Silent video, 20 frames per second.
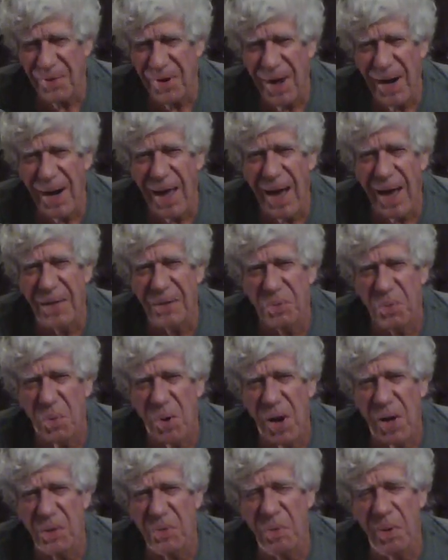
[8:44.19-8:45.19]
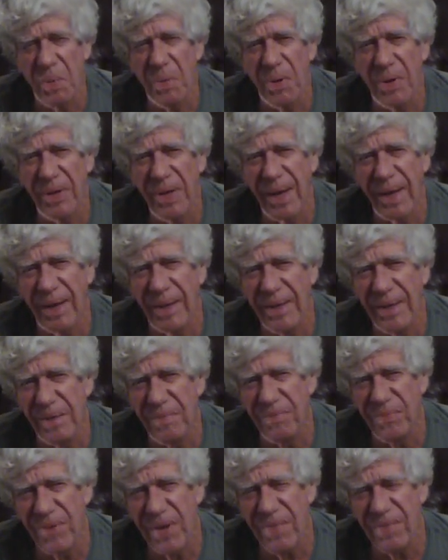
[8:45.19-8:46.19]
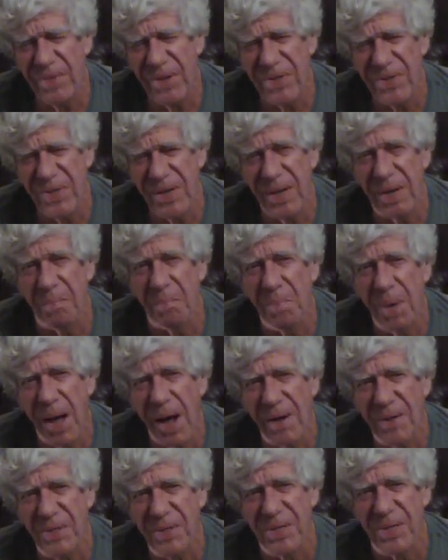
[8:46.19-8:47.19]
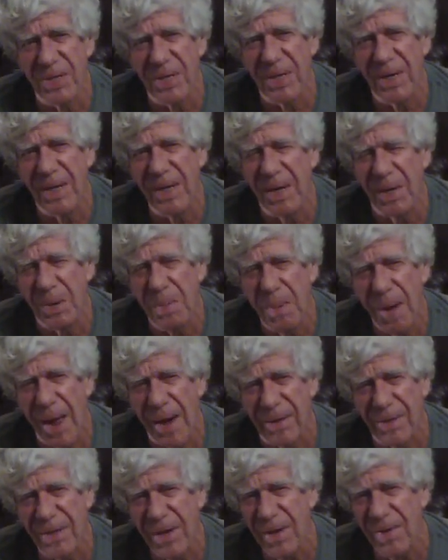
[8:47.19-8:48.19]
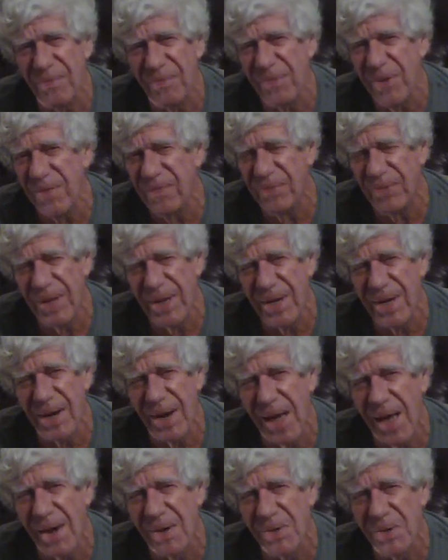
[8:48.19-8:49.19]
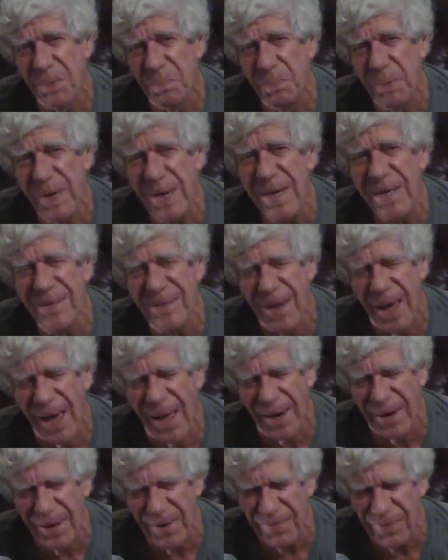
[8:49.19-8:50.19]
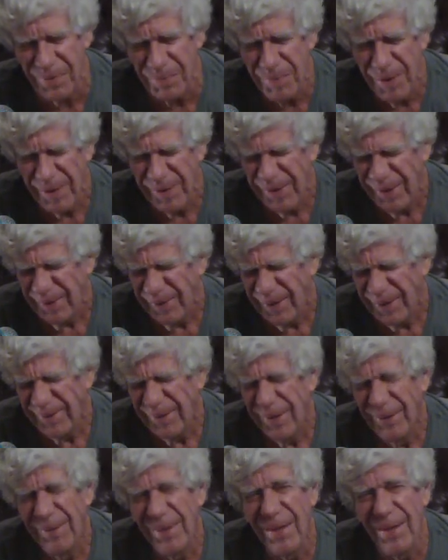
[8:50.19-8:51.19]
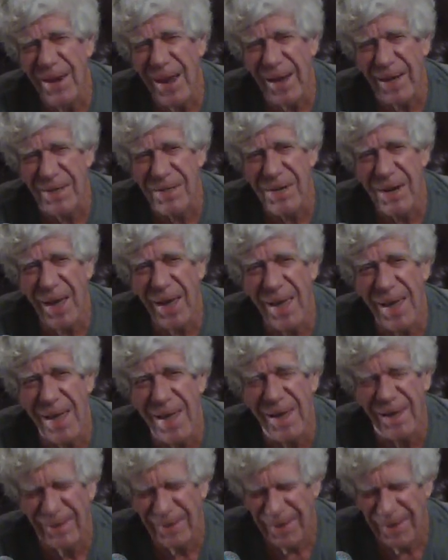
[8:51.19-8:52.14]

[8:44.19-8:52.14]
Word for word: realize was we were taking them 50 cent boxes and getting about 10, 15 dollars a piece out of them the next day.